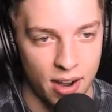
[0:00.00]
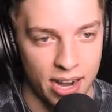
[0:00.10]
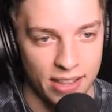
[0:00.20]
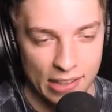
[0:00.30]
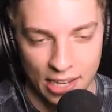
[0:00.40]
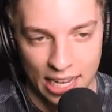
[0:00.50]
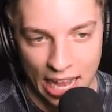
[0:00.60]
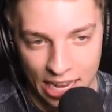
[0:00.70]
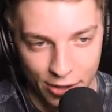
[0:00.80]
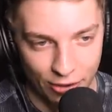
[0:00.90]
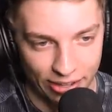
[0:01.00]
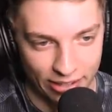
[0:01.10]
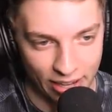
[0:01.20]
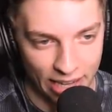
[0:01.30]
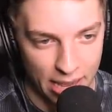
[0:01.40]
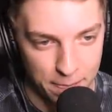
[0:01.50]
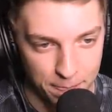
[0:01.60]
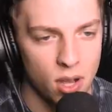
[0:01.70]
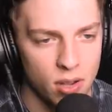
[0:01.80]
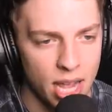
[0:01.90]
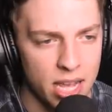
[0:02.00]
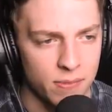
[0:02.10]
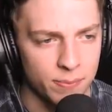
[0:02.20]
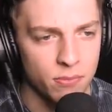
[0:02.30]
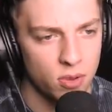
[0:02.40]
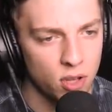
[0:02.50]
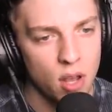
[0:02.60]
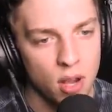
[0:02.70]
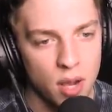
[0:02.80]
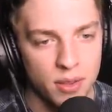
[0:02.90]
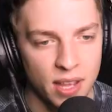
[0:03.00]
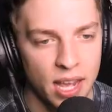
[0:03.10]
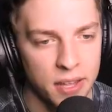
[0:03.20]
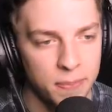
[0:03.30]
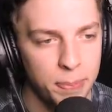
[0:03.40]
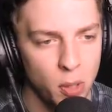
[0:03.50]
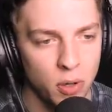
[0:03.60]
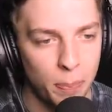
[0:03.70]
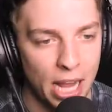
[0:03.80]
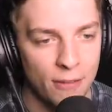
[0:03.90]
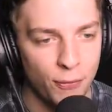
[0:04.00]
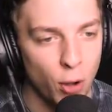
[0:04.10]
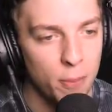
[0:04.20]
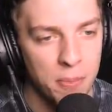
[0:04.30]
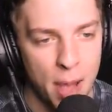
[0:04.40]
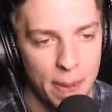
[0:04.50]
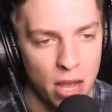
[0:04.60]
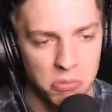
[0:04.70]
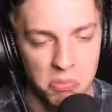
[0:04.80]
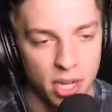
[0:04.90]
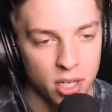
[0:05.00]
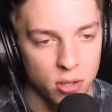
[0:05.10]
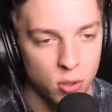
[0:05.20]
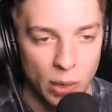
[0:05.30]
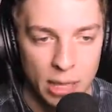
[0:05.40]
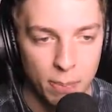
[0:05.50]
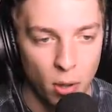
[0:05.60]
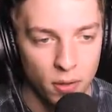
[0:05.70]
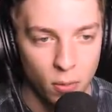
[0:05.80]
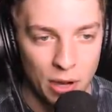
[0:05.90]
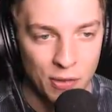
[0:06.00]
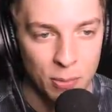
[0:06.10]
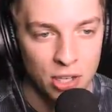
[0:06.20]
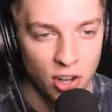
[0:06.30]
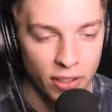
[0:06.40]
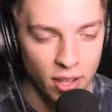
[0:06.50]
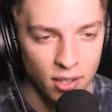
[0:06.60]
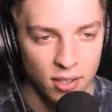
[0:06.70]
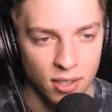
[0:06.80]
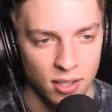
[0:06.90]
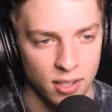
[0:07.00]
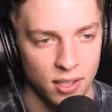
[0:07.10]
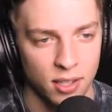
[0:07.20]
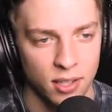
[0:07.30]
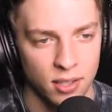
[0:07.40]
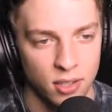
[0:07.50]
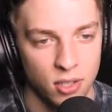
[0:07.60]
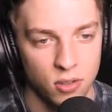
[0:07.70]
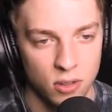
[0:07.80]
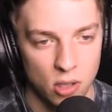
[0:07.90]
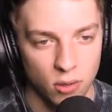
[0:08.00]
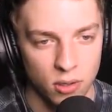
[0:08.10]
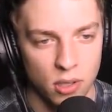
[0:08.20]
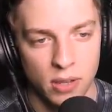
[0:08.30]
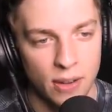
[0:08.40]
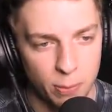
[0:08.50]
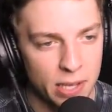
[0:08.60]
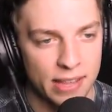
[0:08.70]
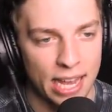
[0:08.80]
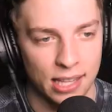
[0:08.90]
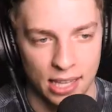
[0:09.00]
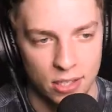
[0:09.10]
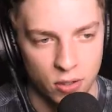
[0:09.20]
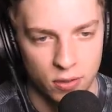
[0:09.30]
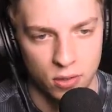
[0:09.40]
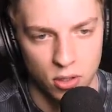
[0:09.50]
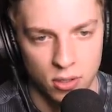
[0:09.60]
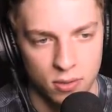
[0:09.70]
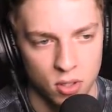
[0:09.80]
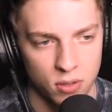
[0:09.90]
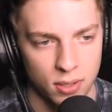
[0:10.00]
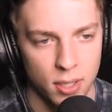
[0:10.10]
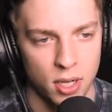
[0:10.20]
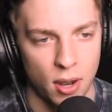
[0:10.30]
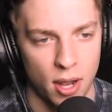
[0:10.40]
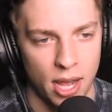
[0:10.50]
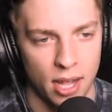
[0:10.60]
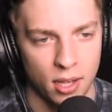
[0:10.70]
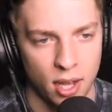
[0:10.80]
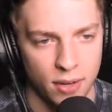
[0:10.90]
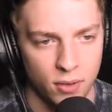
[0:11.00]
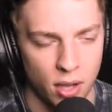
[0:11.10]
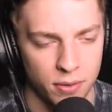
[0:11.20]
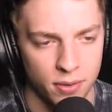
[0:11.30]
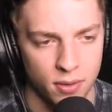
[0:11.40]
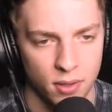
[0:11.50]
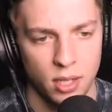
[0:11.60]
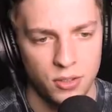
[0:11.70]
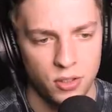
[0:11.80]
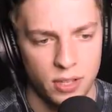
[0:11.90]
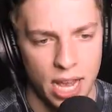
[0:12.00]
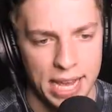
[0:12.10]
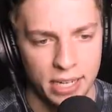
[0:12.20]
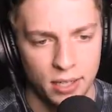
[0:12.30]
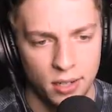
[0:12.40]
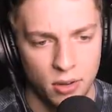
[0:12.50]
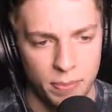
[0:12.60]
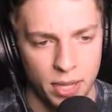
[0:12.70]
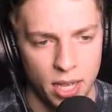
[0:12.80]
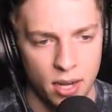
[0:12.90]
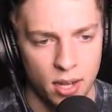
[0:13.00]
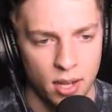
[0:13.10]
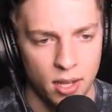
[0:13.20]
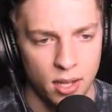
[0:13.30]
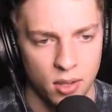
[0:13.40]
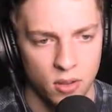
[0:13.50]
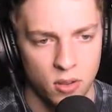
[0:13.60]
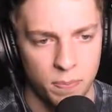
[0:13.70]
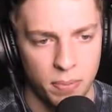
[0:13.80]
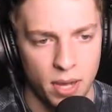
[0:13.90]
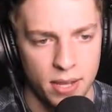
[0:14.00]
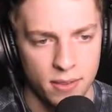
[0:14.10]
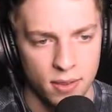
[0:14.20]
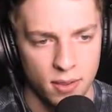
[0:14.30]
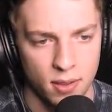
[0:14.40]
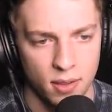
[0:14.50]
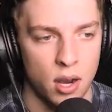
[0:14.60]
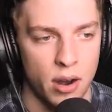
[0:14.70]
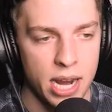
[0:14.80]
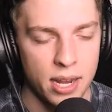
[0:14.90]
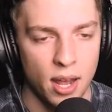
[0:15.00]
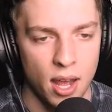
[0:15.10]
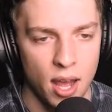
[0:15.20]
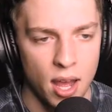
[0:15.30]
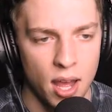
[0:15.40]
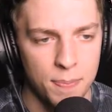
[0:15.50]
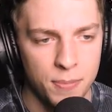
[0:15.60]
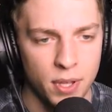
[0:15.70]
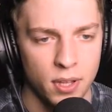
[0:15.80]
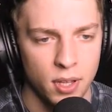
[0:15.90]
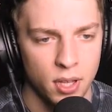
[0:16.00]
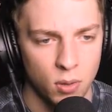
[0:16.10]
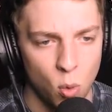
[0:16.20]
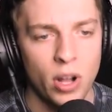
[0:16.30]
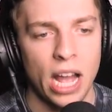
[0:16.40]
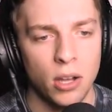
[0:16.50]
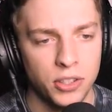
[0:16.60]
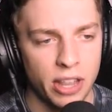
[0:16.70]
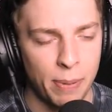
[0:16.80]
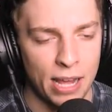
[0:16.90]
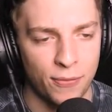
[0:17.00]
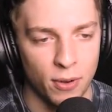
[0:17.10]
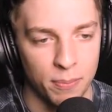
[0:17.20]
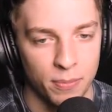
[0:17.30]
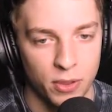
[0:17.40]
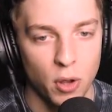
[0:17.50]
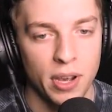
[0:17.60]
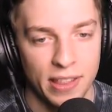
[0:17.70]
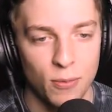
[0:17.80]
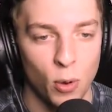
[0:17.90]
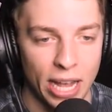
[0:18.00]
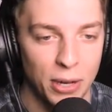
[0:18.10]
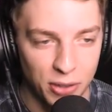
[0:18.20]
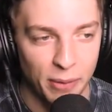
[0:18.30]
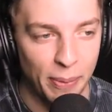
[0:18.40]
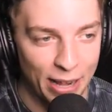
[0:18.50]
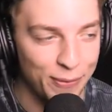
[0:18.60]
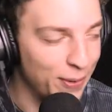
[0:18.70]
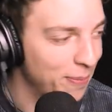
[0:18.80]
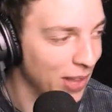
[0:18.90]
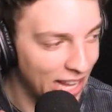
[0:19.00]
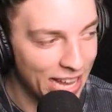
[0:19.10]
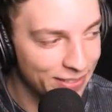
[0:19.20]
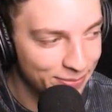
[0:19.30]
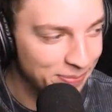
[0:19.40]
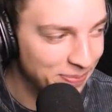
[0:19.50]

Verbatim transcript: All right, this is going to get interesting, okay? Okay, Slogo says, build a platform about, I don't know, 20 blocks away from each other? You know, just not doesn't have to be exactly. Just, just, just you know, kind of close. Let's just add a little bit of spice. All right. Um, walk out onto the platform. Sogo says walk out onto the platform. Okay.